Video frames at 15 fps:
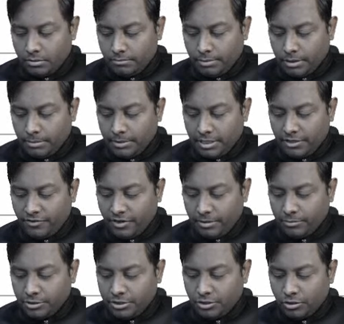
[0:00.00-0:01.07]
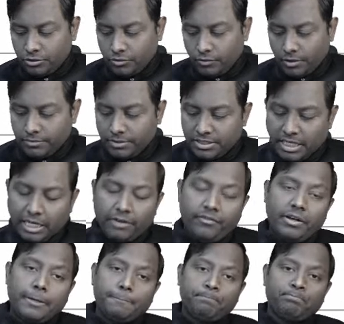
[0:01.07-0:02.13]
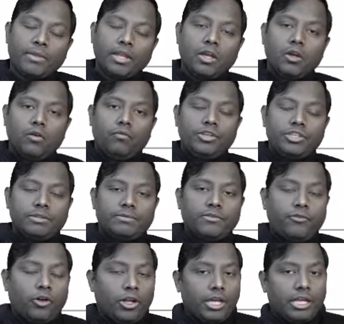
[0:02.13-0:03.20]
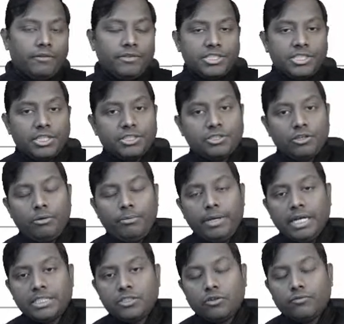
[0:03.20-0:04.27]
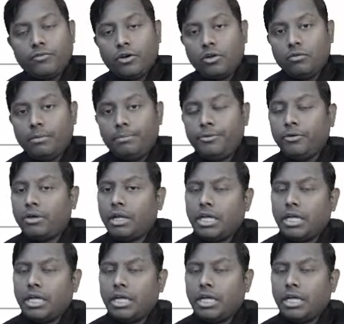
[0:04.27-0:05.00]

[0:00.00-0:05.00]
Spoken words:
Pulmonary fibrosis is also one of the side effects. Which of the following investigation you will be asking on follow-up? You can